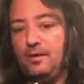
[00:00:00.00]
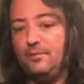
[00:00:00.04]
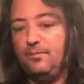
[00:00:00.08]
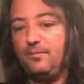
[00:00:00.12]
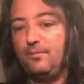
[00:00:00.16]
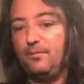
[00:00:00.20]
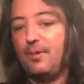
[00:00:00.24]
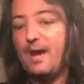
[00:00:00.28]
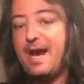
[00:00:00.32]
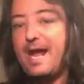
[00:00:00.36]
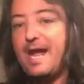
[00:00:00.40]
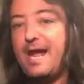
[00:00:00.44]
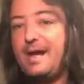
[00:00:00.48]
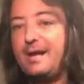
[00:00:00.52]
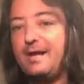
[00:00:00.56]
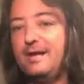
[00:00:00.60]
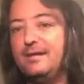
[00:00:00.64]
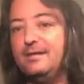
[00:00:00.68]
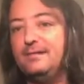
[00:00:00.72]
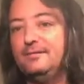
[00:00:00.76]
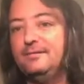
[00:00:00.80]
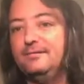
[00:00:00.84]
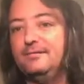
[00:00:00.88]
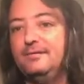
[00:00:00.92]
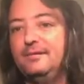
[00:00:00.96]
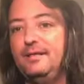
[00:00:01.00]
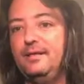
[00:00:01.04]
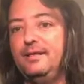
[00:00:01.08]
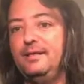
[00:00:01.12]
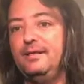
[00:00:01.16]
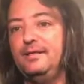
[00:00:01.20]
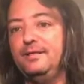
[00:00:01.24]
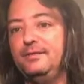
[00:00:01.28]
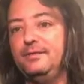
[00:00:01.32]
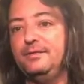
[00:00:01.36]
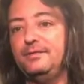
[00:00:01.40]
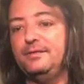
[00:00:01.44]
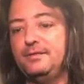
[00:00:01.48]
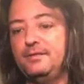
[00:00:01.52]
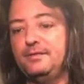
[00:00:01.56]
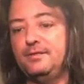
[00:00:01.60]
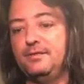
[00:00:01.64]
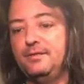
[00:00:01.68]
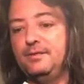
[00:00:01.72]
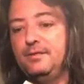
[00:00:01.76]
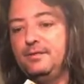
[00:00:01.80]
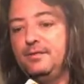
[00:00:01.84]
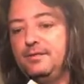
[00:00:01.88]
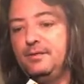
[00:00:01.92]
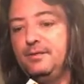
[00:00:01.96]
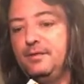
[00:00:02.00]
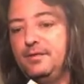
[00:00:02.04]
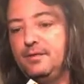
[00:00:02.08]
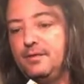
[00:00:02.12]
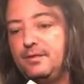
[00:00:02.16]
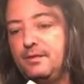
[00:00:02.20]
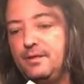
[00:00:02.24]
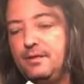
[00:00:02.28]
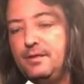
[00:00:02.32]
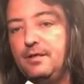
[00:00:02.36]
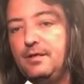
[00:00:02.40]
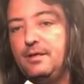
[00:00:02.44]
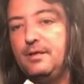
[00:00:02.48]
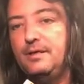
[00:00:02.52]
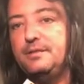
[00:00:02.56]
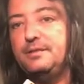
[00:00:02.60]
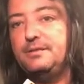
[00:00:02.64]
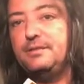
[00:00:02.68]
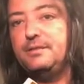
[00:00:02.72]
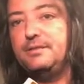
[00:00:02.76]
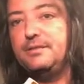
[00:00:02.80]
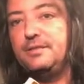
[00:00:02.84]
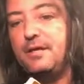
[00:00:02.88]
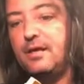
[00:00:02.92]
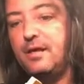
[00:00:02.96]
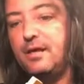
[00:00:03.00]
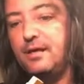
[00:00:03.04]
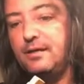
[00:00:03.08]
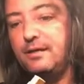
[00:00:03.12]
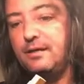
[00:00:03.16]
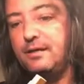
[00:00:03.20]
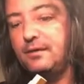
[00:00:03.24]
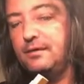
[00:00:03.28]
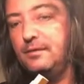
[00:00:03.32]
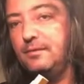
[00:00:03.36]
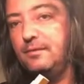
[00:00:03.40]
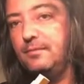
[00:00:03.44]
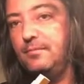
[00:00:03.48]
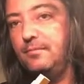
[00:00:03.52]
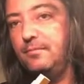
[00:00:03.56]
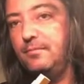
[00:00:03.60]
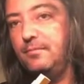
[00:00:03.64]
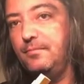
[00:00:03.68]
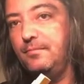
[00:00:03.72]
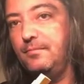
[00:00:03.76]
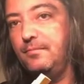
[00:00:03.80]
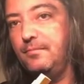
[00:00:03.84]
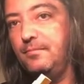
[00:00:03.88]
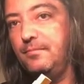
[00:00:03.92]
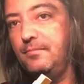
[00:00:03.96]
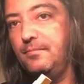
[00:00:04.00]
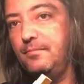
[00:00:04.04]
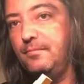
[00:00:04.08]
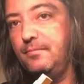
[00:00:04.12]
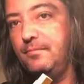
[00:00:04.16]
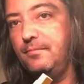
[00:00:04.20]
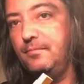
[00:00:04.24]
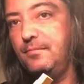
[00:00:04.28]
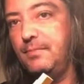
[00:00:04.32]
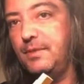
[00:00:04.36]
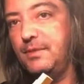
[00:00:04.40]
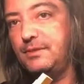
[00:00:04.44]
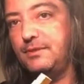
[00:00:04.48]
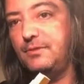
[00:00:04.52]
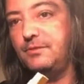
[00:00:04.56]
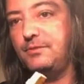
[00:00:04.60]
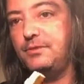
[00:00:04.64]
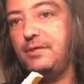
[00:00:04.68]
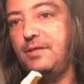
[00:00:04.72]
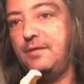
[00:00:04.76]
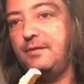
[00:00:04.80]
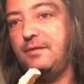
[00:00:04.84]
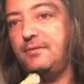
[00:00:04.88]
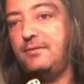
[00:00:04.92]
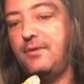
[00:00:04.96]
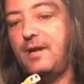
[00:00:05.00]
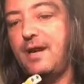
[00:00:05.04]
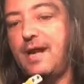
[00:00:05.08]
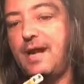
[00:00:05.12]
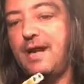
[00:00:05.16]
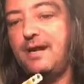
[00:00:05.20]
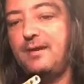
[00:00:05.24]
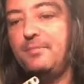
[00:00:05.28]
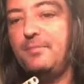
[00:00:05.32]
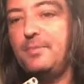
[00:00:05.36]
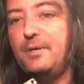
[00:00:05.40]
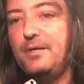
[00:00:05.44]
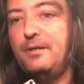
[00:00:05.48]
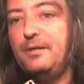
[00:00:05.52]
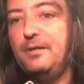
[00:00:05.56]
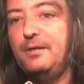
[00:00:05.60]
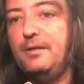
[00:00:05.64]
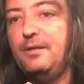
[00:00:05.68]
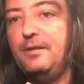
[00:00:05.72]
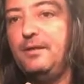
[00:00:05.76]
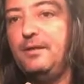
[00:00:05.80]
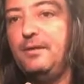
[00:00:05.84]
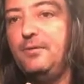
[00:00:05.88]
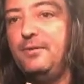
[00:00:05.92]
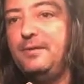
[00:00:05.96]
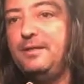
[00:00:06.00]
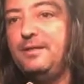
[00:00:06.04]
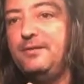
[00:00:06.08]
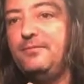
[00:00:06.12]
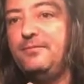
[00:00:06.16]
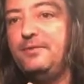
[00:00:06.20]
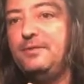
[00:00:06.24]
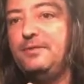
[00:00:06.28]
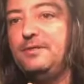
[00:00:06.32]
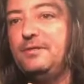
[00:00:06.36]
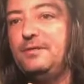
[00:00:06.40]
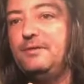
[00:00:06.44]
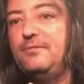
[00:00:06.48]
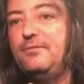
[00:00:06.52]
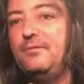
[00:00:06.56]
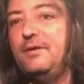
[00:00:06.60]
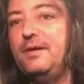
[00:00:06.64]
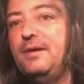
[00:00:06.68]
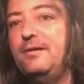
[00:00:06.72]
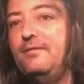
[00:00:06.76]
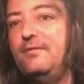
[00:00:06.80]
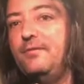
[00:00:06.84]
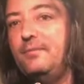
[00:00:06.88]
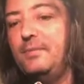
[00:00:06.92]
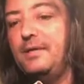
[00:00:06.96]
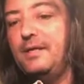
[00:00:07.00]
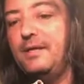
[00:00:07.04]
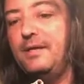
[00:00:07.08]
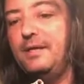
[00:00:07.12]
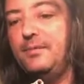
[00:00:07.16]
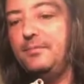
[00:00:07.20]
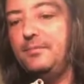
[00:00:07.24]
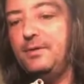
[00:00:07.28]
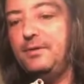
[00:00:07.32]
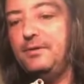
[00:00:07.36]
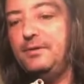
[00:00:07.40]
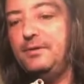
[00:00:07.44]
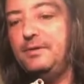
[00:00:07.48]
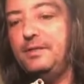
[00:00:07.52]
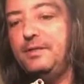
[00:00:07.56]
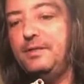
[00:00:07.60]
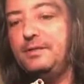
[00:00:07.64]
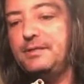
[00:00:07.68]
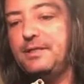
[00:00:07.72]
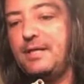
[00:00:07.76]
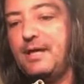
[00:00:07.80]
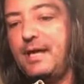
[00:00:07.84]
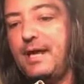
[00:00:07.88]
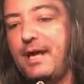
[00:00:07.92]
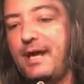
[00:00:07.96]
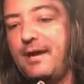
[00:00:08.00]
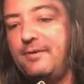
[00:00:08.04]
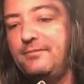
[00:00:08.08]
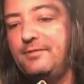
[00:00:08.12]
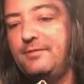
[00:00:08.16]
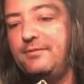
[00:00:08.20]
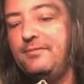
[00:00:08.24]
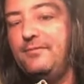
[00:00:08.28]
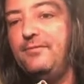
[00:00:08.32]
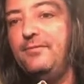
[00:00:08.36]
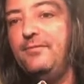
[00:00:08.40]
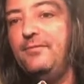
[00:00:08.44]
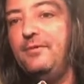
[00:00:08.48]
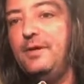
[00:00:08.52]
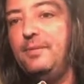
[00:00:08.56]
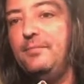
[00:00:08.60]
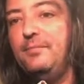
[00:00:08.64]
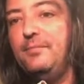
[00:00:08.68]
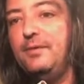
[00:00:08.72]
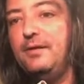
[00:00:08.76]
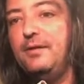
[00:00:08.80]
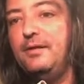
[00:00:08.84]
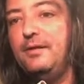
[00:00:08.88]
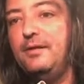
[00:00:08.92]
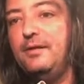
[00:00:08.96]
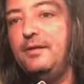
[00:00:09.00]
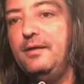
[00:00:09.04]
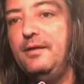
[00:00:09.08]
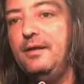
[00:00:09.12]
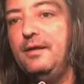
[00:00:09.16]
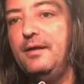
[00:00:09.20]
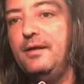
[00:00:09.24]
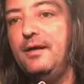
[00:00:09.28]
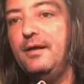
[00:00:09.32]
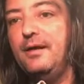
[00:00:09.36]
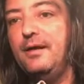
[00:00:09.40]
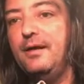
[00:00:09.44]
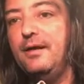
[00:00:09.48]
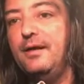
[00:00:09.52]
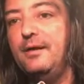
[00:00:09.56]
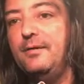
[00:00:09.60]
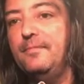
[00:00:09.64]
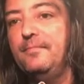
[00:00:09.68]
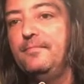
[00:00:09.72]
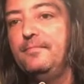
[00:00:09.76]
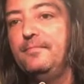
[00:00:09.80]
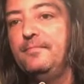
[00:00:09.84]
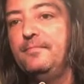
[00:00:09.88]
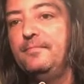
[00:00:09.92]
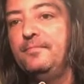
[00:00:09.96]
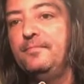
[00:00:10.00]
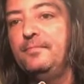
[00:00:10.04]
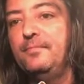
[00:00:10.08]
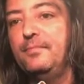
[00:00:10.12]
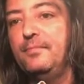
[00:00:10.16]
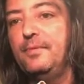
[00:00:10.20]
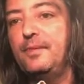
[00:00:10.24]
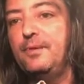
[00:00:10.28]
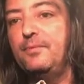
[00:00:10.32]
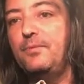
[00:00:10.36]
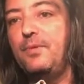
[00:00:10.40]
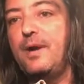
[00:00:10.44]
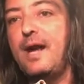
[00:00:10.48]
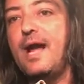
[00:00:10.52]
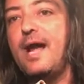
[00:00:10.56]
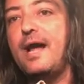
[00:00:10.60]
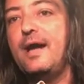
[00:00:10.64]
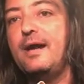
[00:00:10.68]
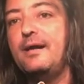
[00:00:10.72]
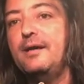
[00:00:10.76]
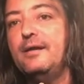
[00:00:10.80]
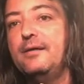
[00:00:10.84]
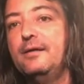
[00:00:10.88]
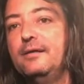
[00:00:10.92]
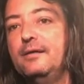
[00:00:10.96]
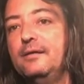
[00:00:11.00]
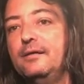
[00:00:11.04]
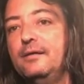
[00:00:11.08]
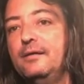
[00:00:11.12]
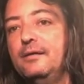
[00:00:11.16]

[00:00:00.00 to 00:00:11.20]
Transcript: the rack it's the stock associated rack, but the only difference in the front end from the kit build is I have to flip the rack.